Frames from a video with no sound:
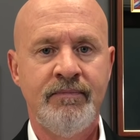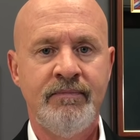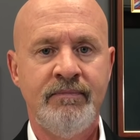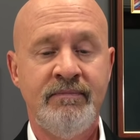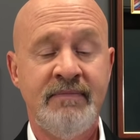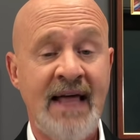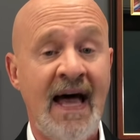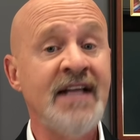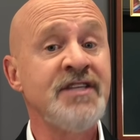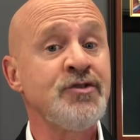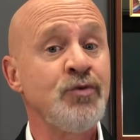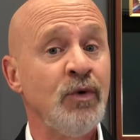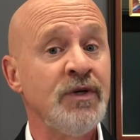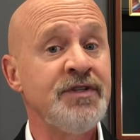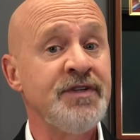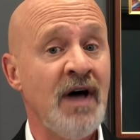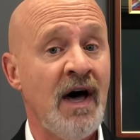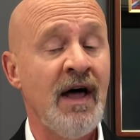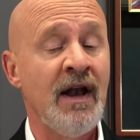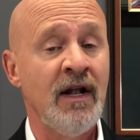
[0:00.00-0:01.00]
That's what
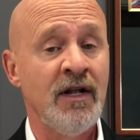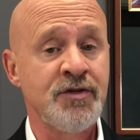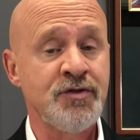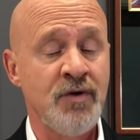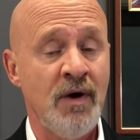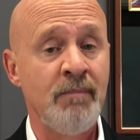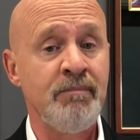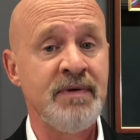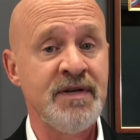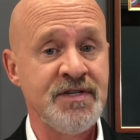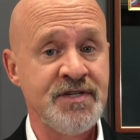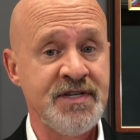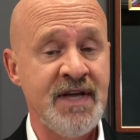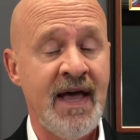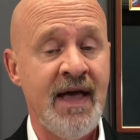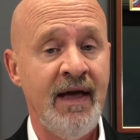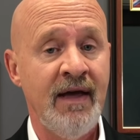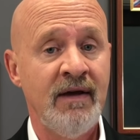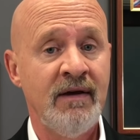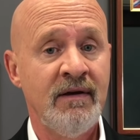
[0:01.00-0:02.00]
Donald Trump is
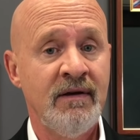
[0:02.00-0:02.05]
saying.